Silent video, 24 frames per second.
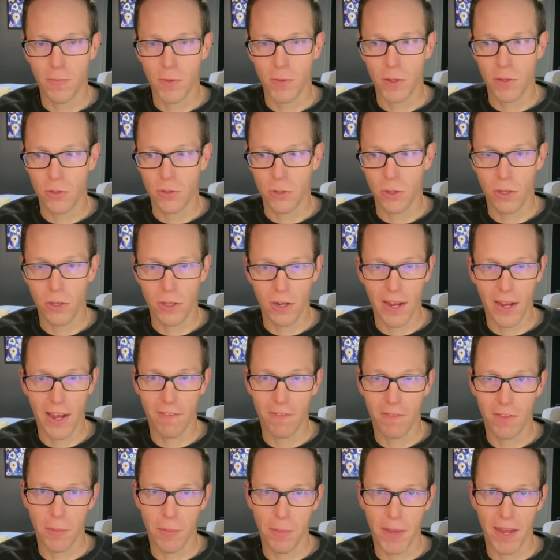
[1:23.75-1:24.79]
So you can
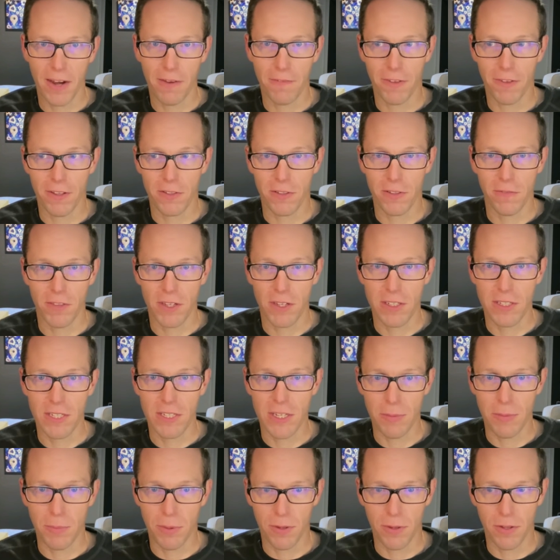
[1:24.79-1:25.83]
have the benefits of the
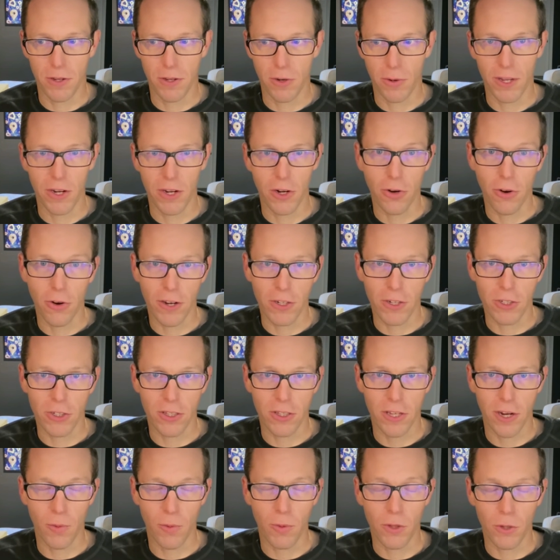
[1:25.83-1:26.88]
deep integration
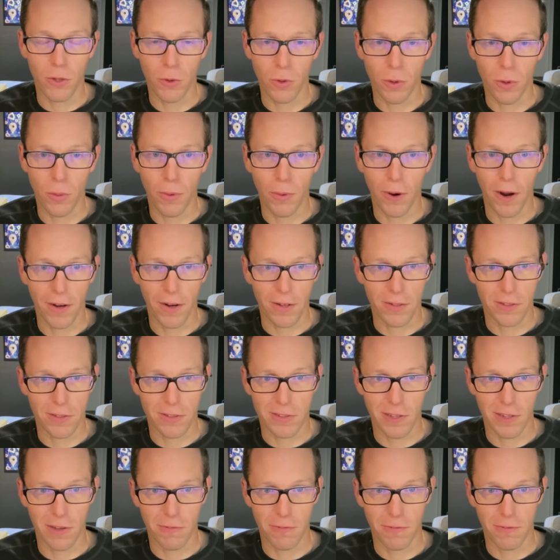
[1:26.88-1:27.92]
there with the Google products
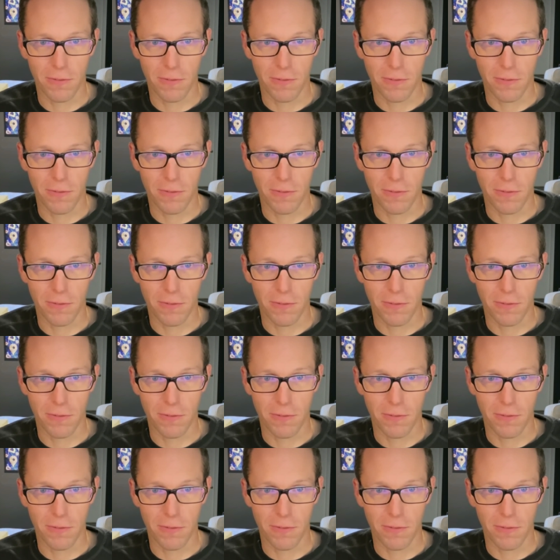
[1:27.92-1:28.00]
itself.